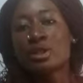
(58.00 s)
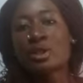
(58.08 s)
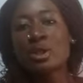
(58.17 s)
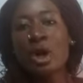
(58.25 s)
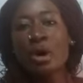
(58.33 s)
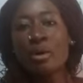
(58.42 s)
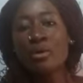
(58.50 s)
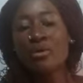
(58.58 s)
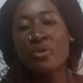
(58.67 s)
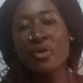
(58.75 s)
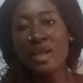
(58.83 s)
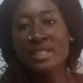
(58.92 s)
So
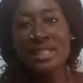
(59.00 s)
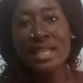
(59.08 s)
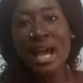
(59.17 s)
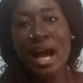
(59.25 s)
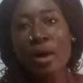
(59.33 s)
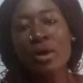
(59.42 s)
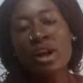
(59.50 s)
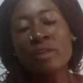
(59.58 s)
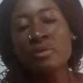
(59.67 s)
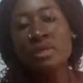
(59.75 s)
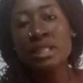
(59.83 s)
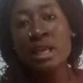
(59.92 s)
firstly, I would love
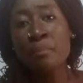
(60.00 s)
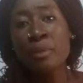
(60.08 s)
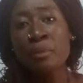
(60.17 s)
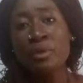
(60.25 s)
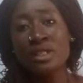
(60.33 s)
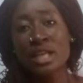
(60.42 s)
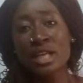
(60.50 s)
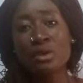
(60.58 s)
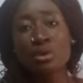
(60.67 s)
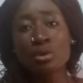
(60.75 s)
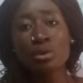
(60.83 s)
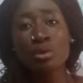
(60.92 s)
to say people tend
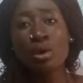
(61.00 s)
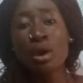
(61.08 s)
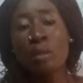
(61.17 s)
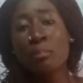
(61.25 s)
to